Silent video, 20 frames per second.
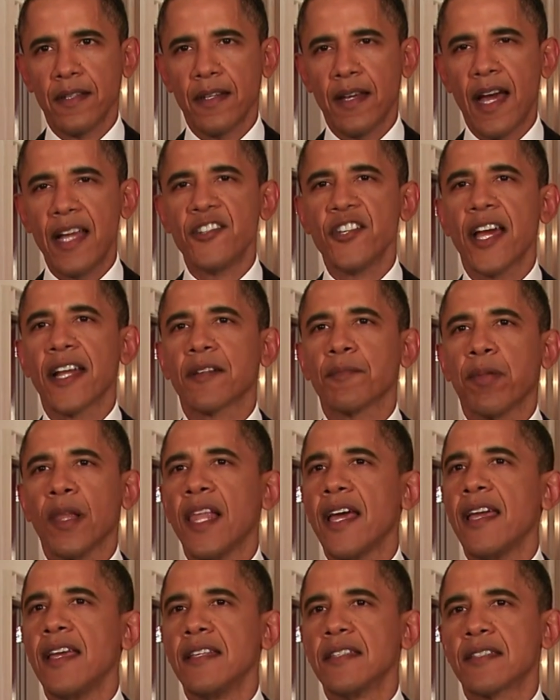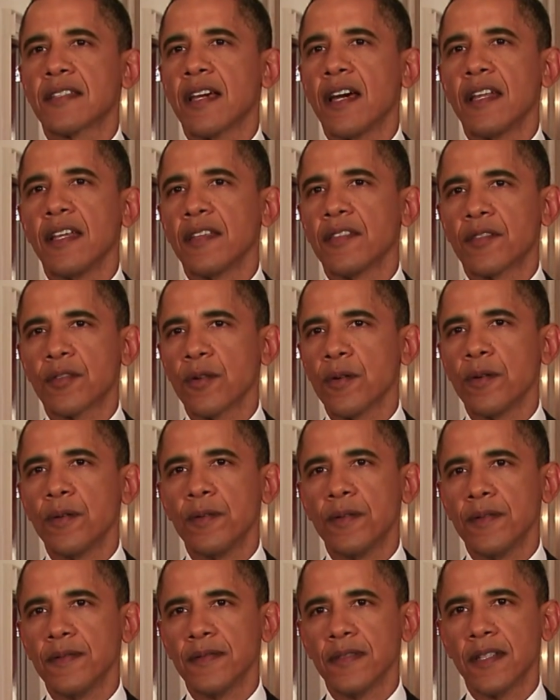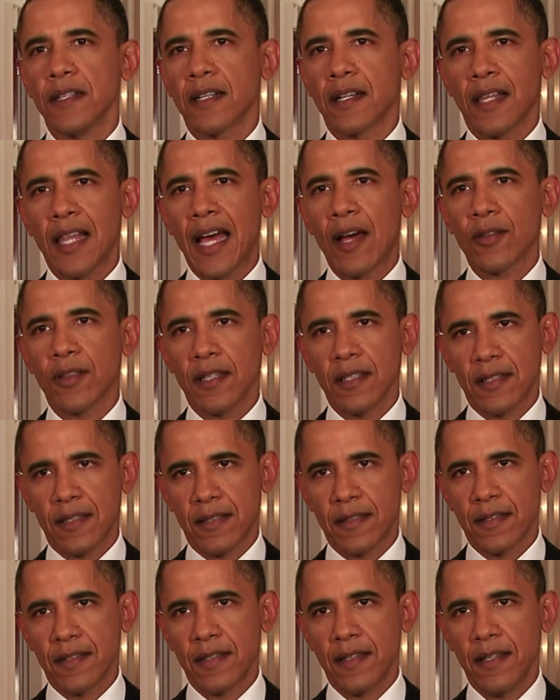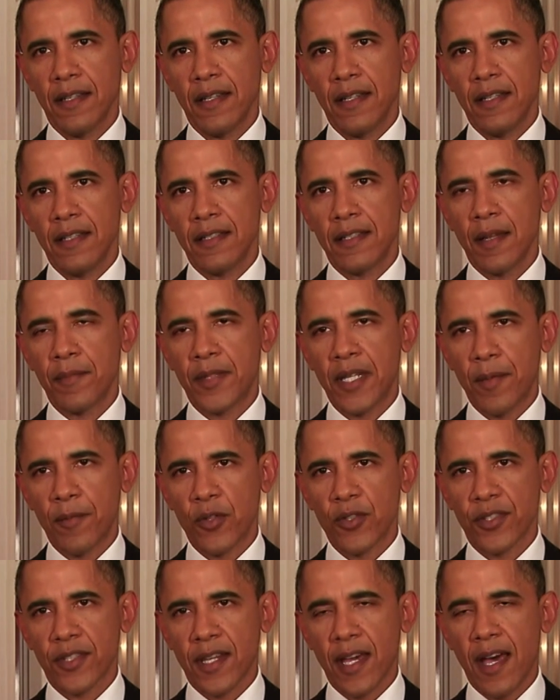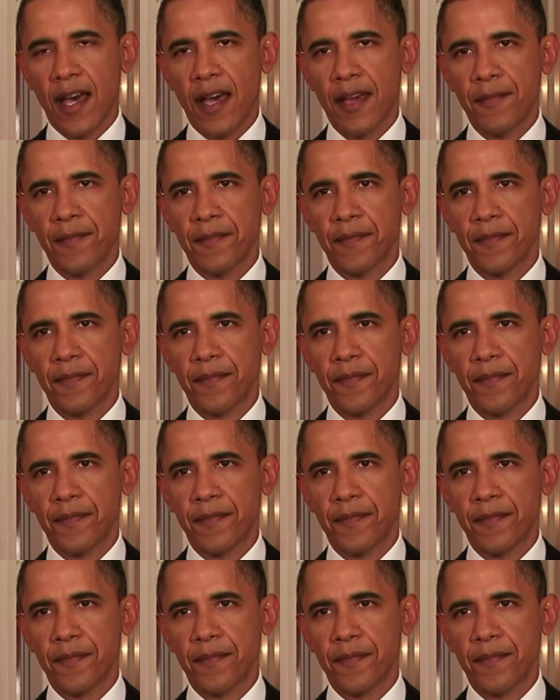Hijacked planes cutting through a cloudless September sky,